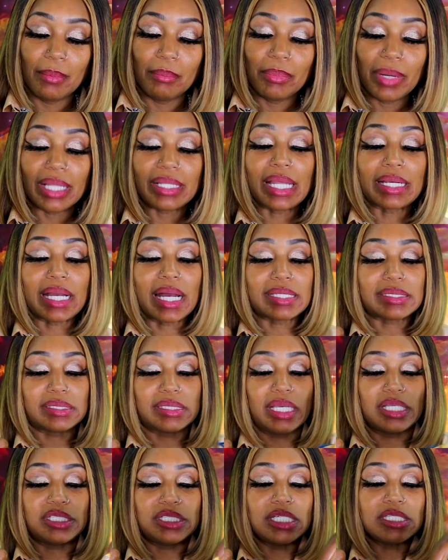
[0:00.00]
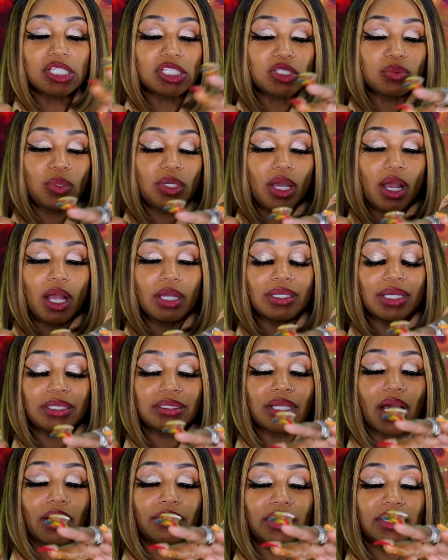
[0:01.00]
But like I said, she's a sweetheart,
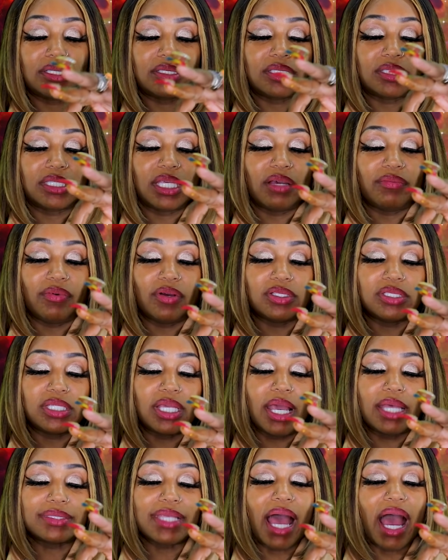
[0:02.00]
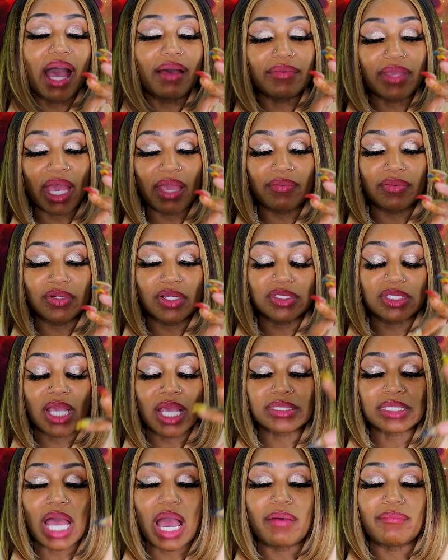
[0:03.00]
and y'all need to just give her a chance. I gave her the
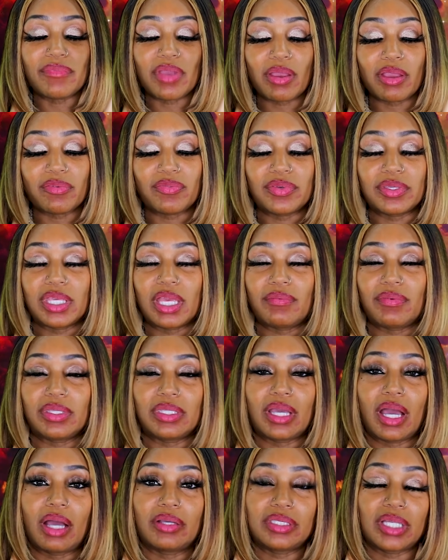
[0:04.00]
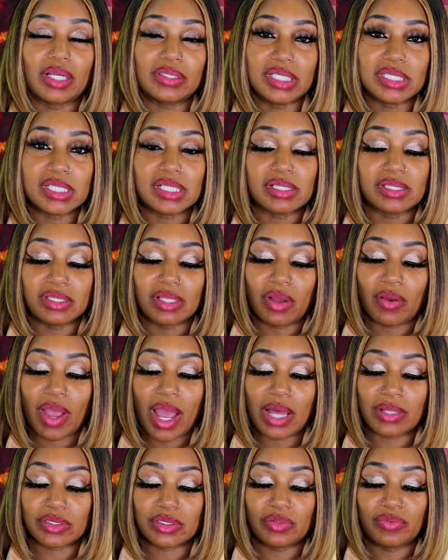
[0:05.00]
chance. I'm very forgiving, y'all. Y'all need to learn
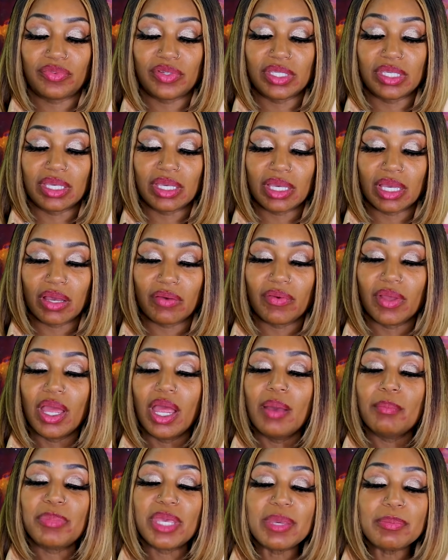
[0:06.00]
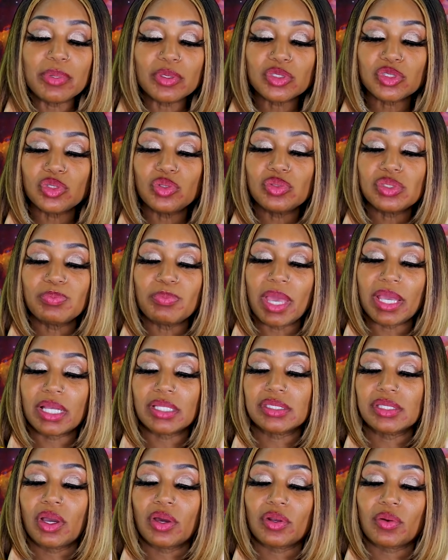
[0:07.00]
how to forgive. People do make a
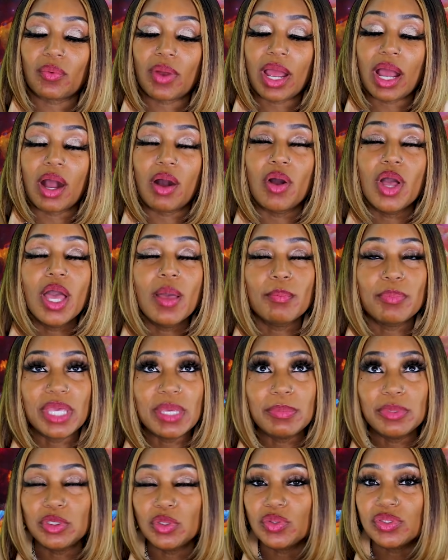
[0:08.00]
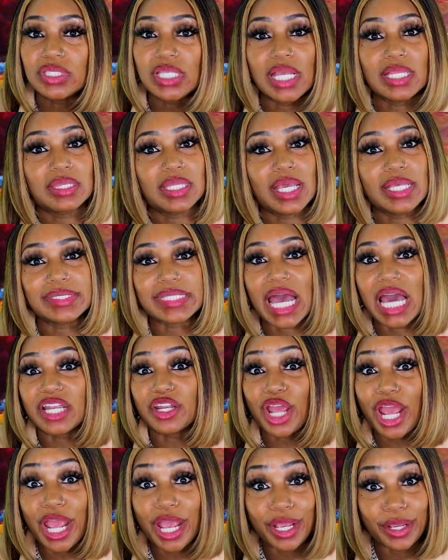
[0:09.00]
turnaround. People do say things out
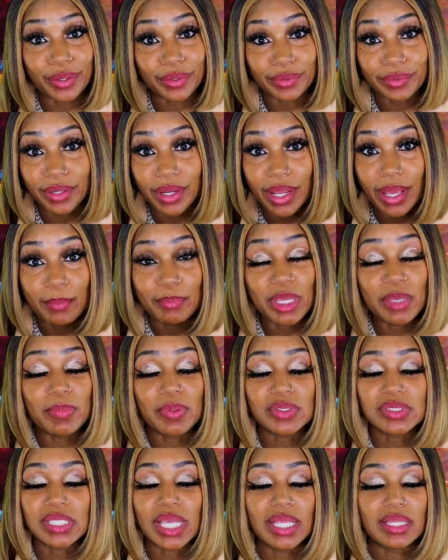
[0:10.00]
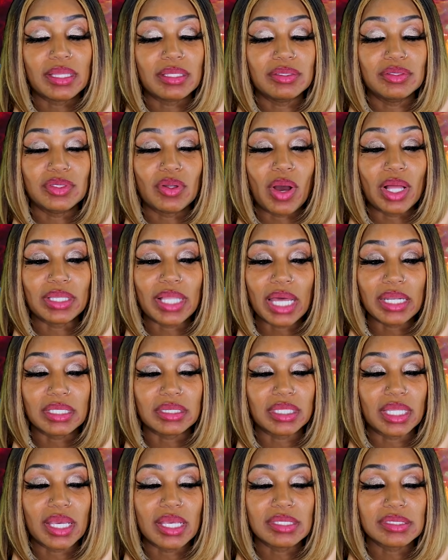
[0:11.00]
of anger. People say, you know, a lot
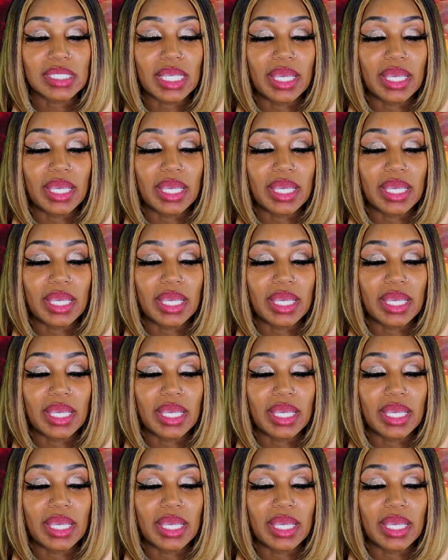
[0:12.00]
of things.